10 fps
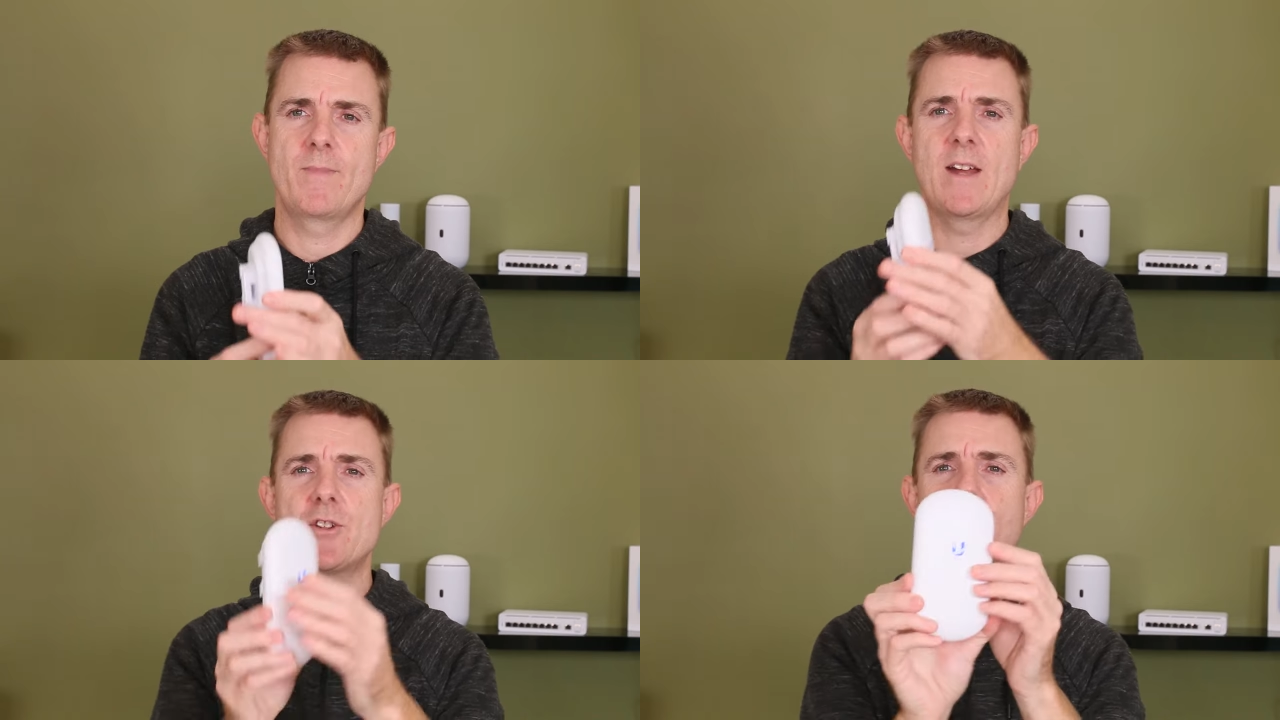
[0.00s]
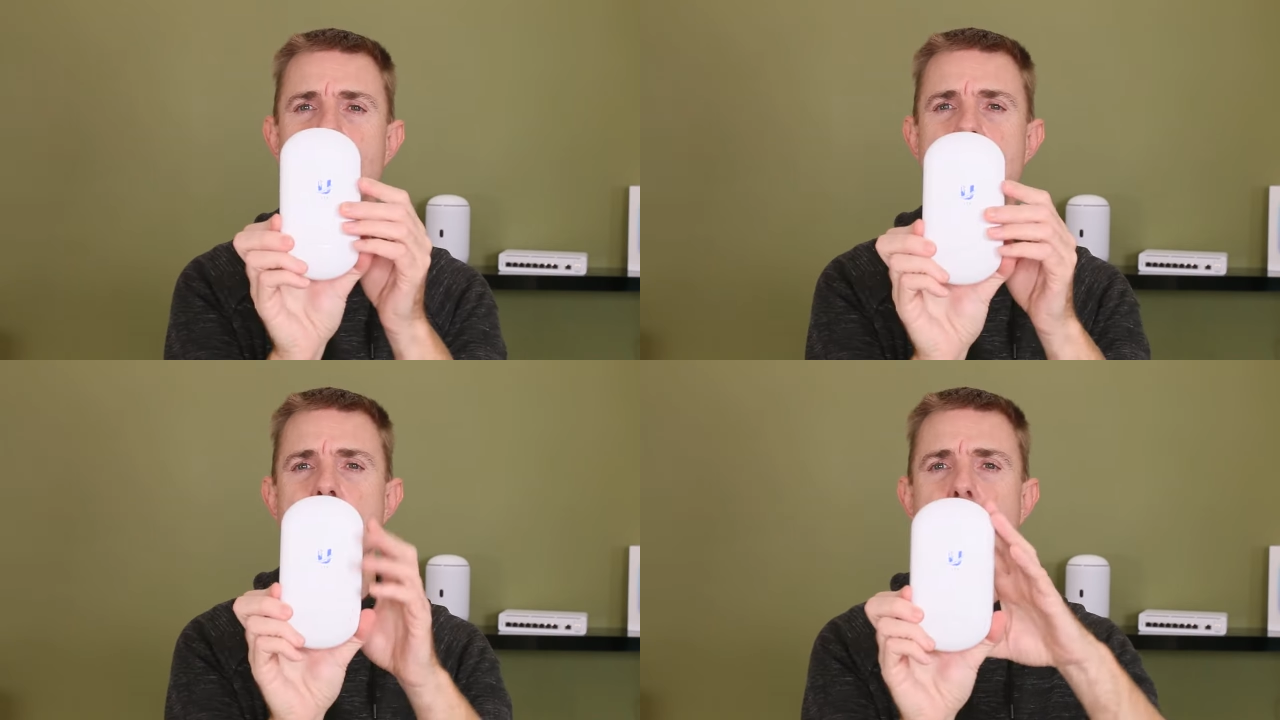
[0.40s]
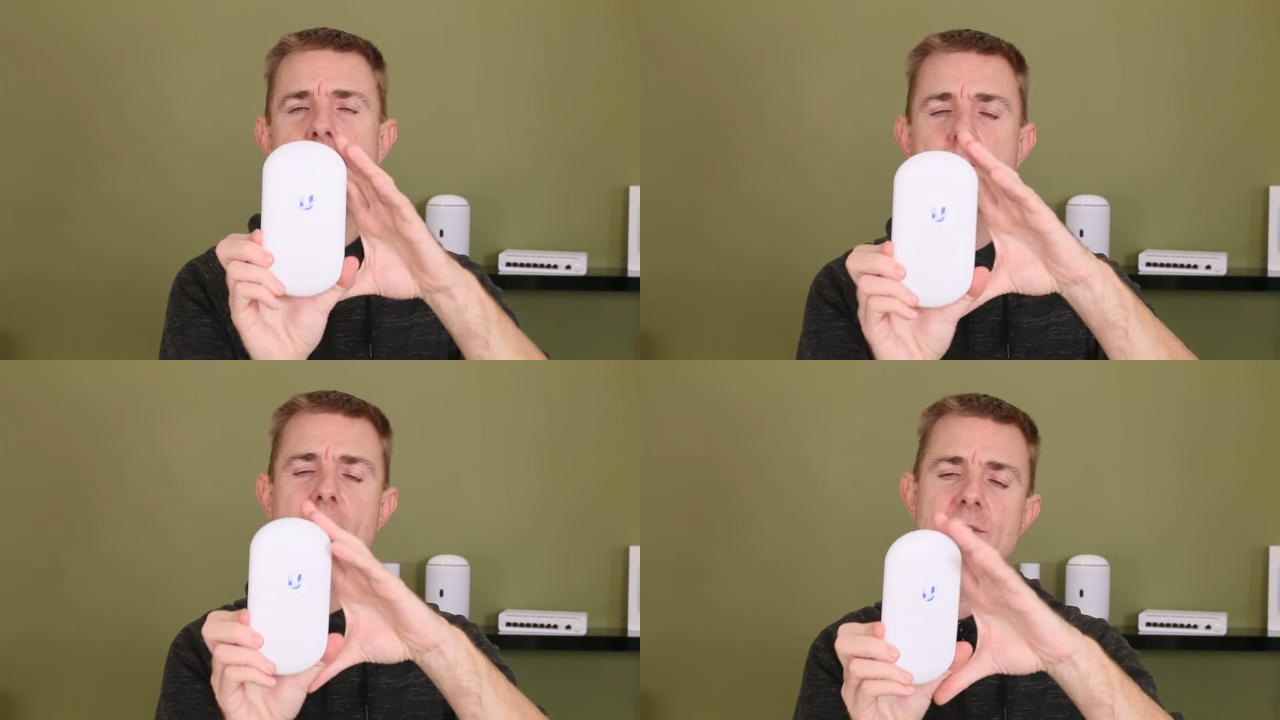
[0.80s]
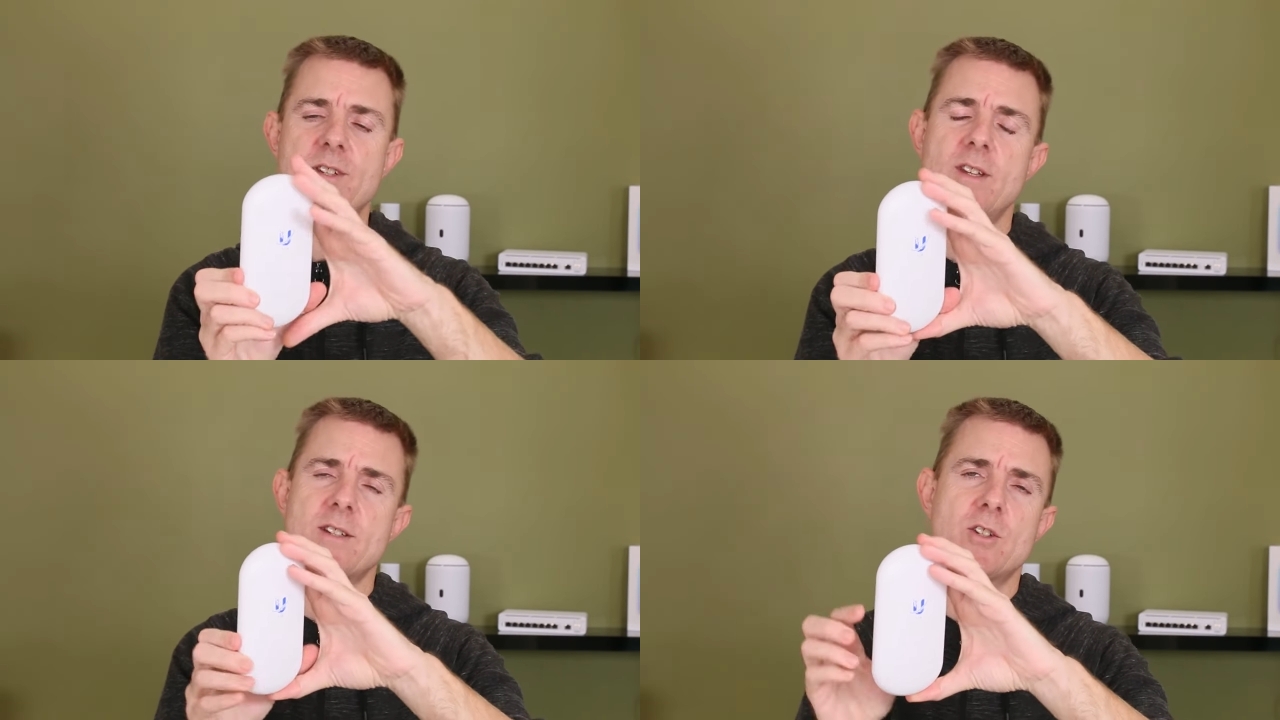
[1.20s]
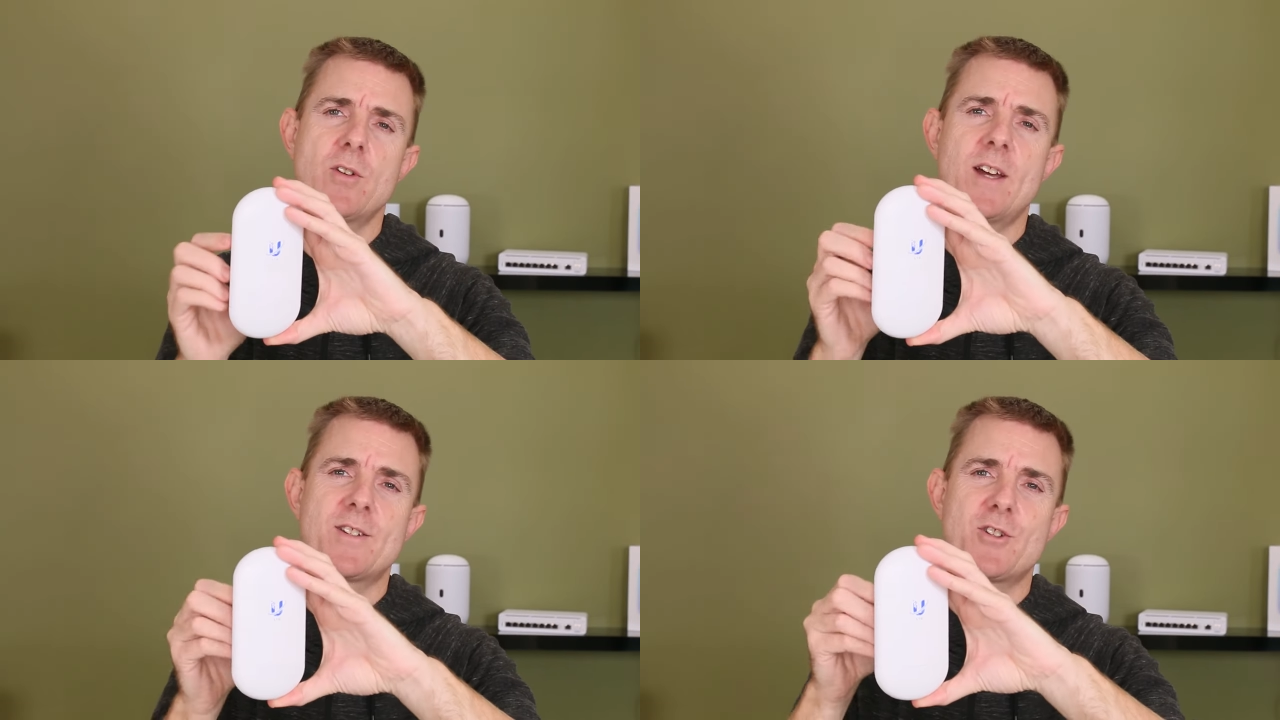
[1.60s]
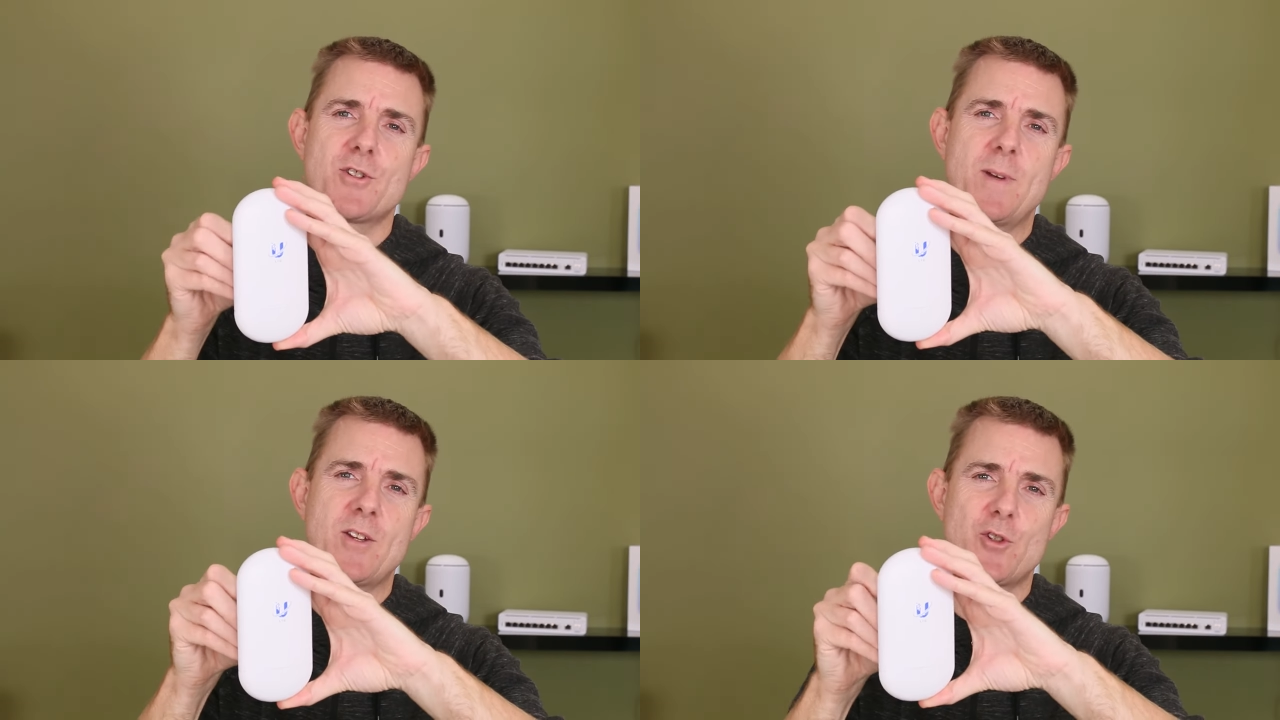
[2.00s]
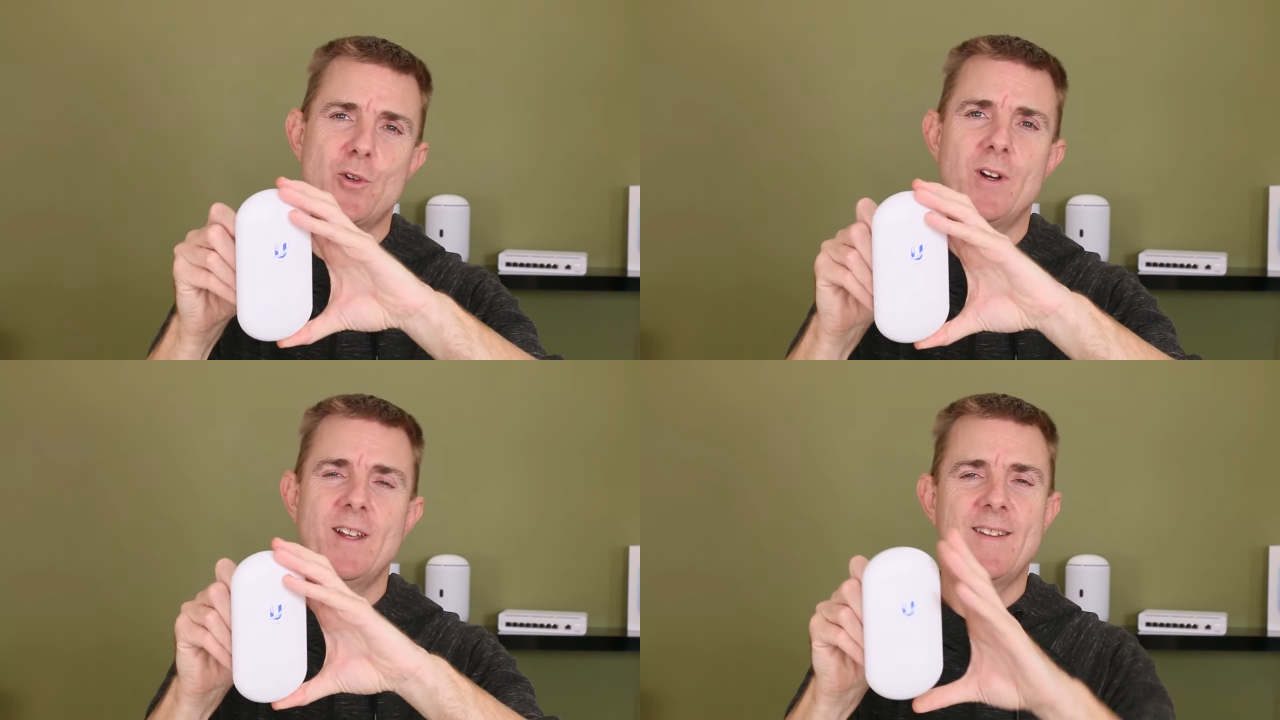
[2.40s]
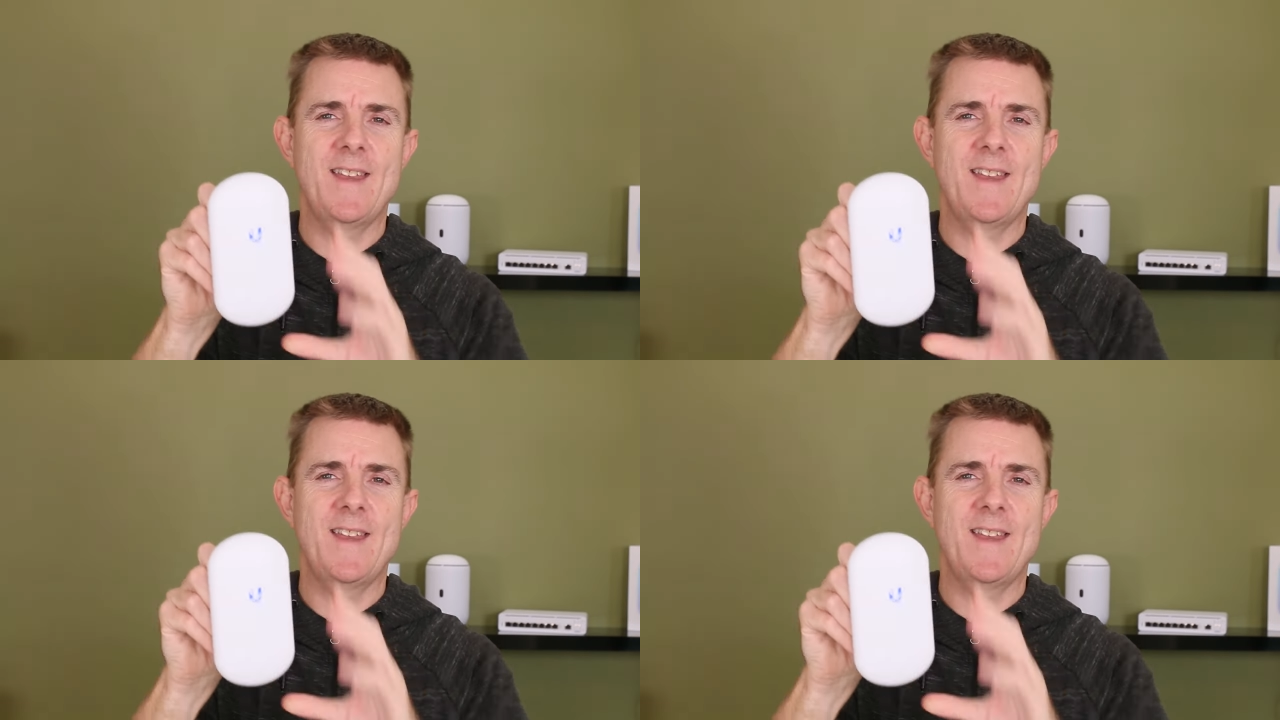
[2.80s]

Now I do remember when you're mounting these, I do like to just make sure